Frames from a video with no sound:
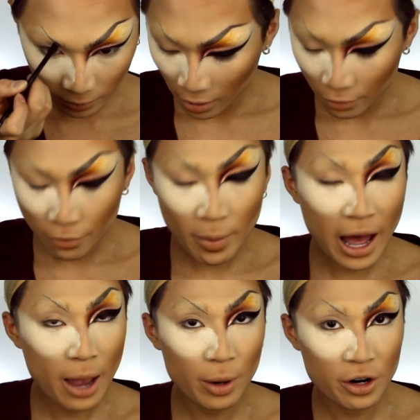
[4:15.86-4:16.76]
For my
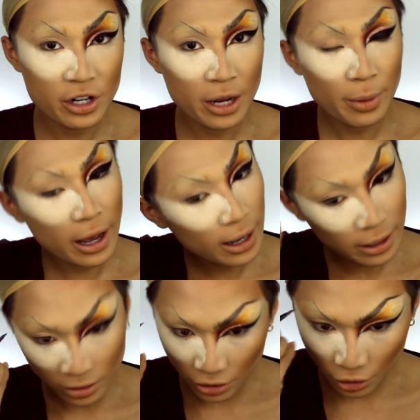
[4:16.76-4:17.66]
eyebrow shape, I
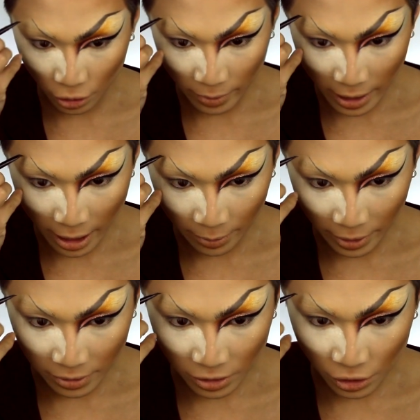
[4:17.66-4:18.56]
like to draw my
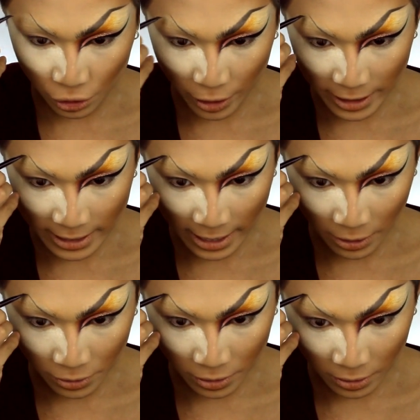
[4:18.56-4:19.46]
eyebrows straight
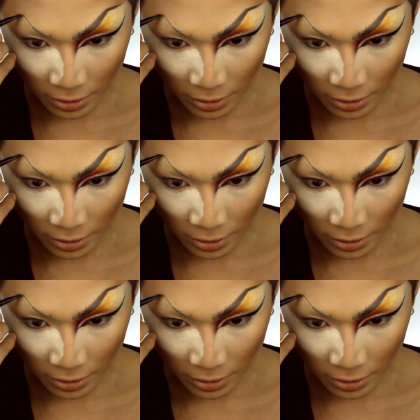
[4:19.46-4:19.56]
out.